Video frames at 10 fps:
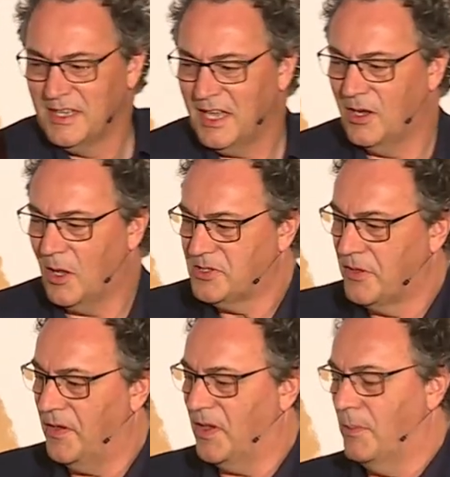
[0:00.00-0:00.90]
And also
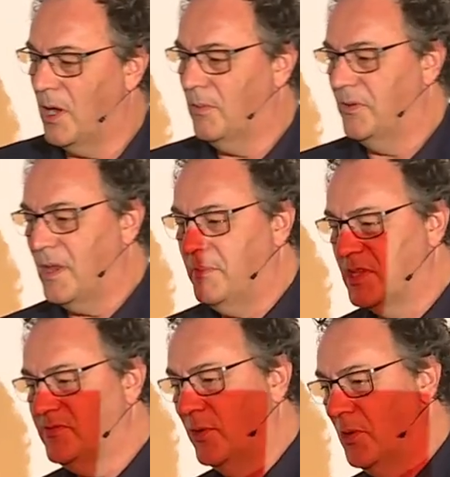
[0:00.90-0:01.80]
think about what that means
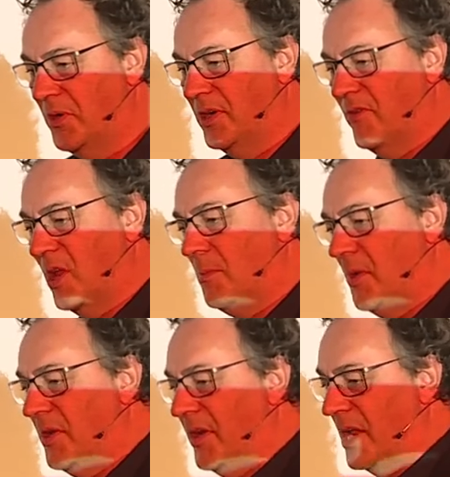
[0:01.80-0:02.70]
for learning
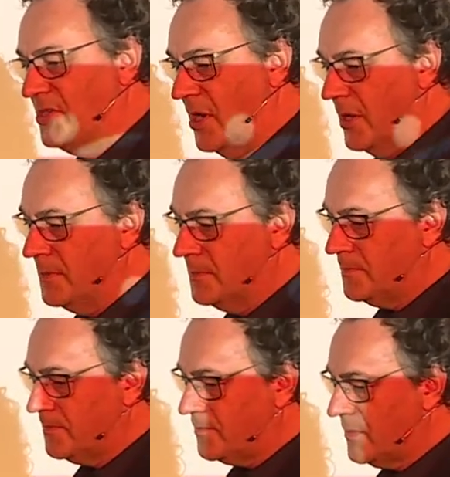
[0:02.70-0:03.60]
development in HR.
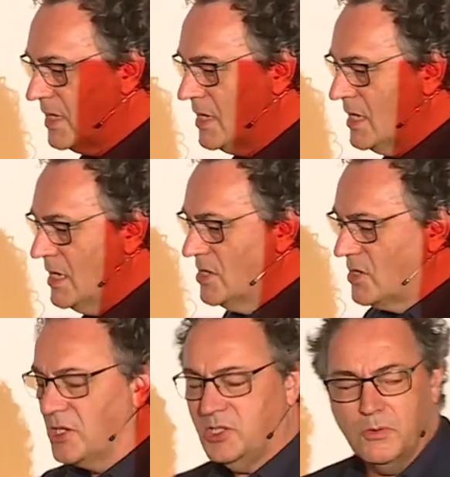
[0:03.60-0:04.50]
So
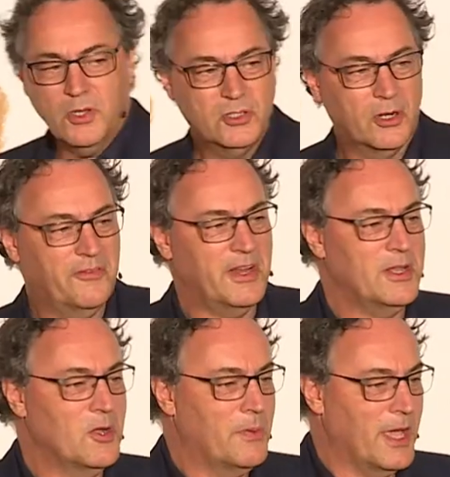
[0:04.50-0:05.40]
I'll show you a short
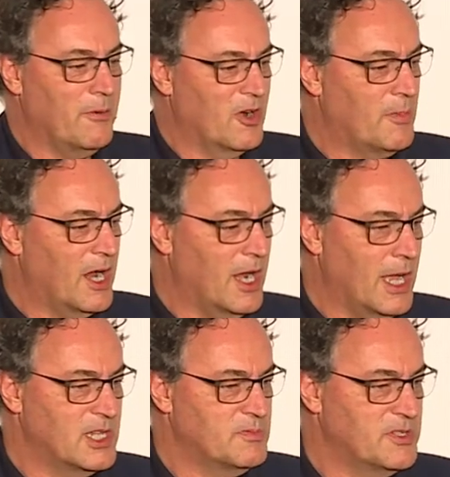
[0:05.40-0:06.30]
video by one of my
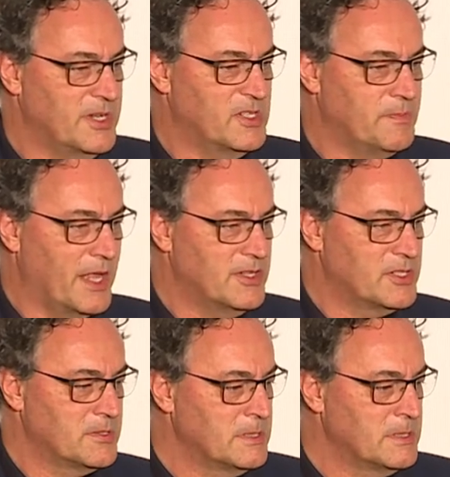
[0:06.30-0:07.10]
clients, Mercedes-Benz.